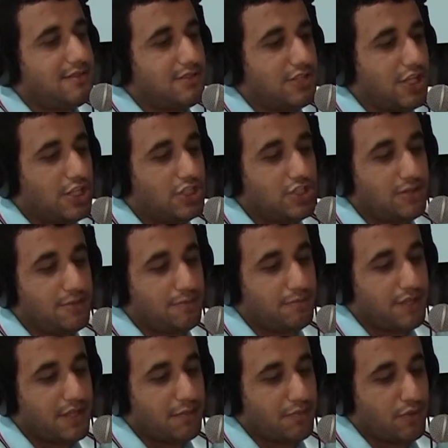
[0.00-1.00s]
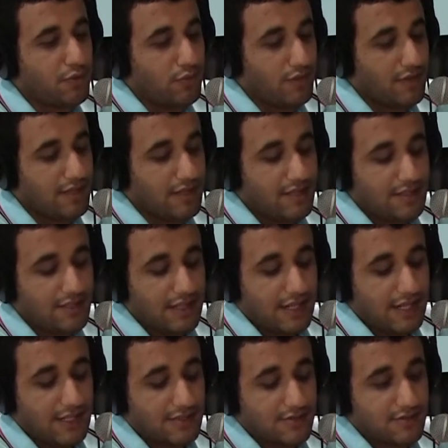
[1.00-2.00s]
touching people with it,
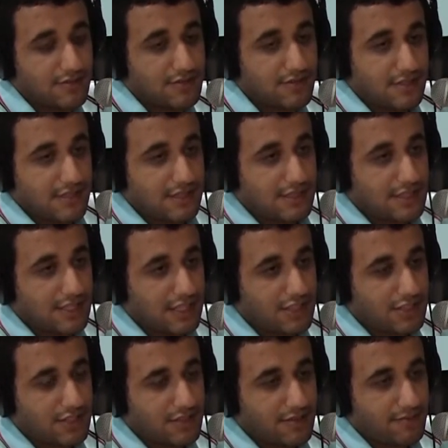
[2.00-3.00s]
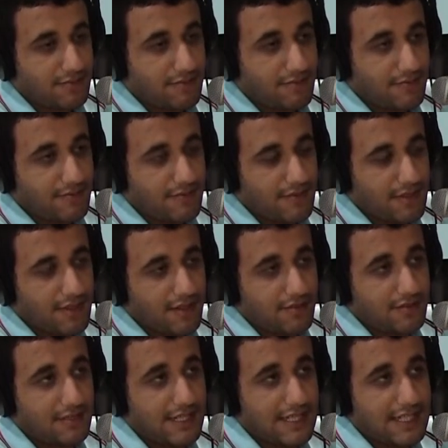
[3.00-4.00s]
and as soon as he touched them, they're
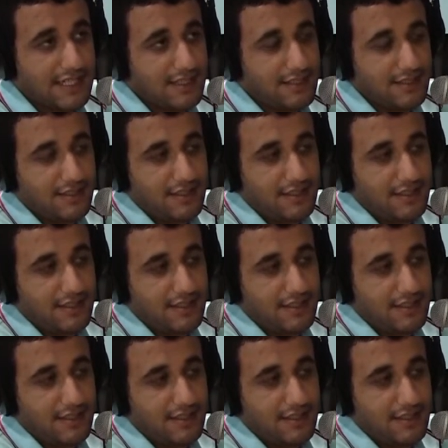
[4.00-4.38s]
dead.